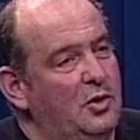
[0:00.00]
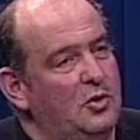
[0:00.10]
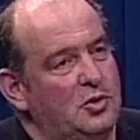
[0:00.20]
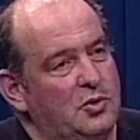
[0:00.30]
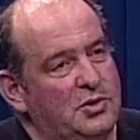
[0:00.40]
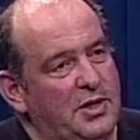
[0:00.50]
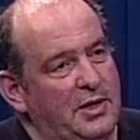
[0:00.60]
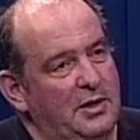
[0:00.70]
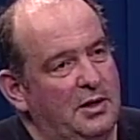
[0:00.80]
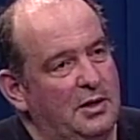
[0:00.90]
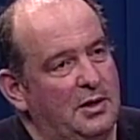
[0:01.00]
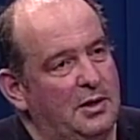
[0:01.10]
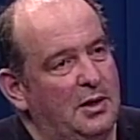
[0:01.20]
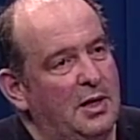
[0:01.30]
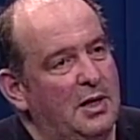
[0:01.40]
you also sang
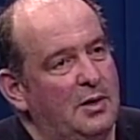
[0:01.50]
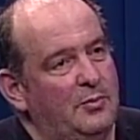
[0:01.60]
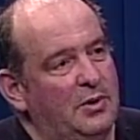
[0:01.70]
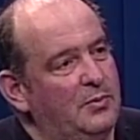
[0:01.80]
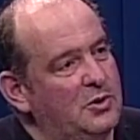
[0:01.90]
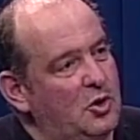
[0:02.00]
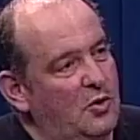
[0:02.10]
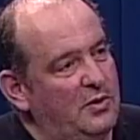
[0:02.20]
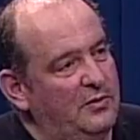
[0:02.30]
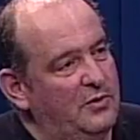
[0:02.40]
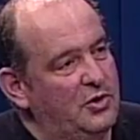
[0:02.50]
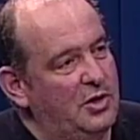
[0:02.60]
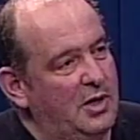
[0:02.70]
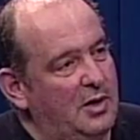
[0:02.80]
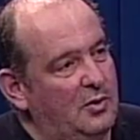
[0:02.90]
Podmoskovna
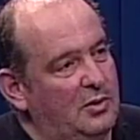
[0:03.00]
Vechera,